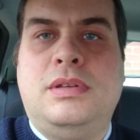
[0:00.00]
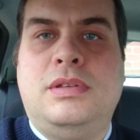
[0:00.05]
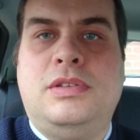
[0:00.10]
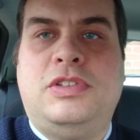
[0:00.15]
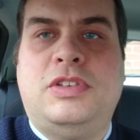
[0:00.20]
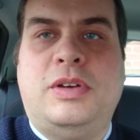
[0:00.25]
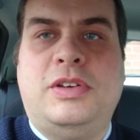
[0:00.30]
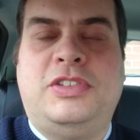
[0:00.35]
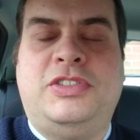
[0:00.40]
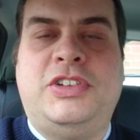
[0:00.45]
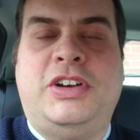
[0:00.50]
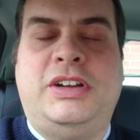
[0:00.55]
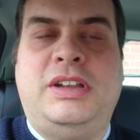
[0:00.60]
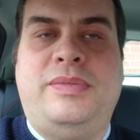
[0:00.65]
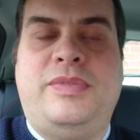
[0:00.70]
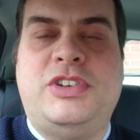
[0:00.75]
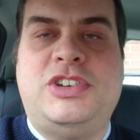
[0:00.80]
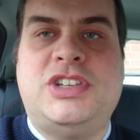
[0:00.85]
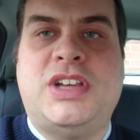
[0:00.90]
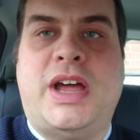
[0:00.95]
So I
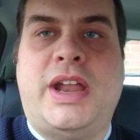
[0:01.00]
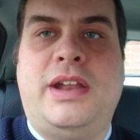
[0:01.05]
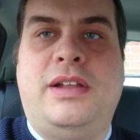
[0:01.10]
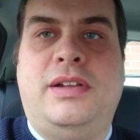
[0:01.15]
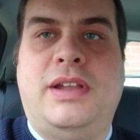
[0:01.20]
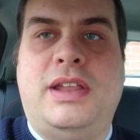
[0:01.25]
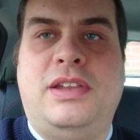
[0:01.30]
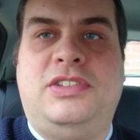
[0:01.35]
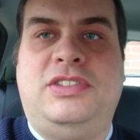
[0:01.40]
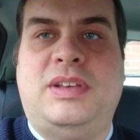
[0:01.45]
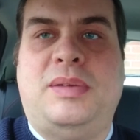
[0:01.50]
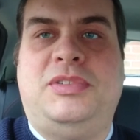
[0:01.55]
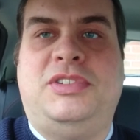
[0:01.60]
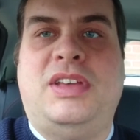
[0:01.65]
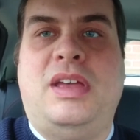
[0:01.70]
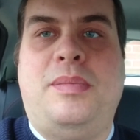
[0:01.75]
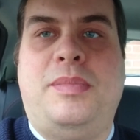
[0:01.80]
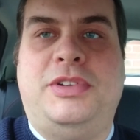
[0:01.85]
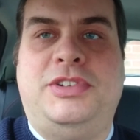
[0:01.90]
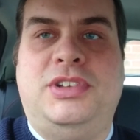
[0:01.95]
started the channel in
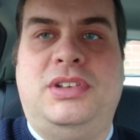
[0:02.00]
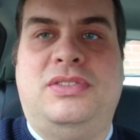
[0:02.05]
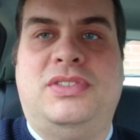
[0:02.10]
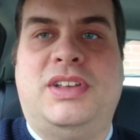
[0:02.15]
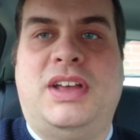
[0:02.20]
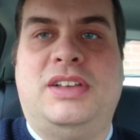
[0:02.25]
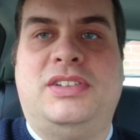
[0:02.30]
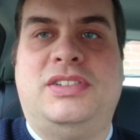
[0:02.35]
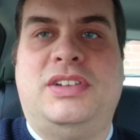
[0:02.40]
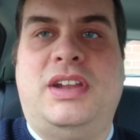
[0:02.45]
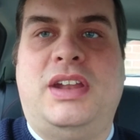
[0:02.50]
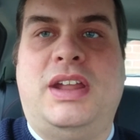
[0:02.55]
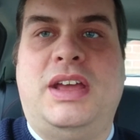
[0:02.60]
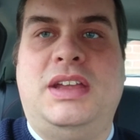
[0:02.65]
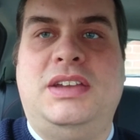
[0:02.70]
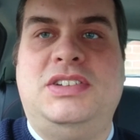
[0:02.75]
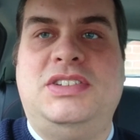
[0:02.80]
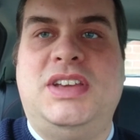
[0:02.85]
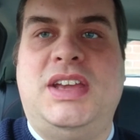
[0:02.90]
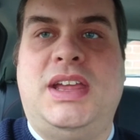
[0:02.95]
September
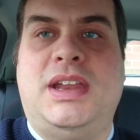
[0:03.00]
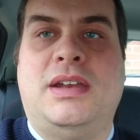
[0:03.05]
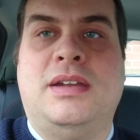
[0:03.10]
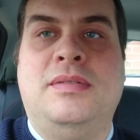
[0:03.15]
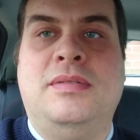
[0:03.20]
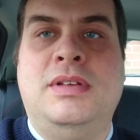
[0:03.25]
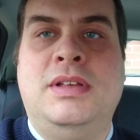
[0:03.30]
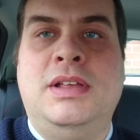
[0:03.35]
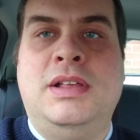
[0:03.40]
2018.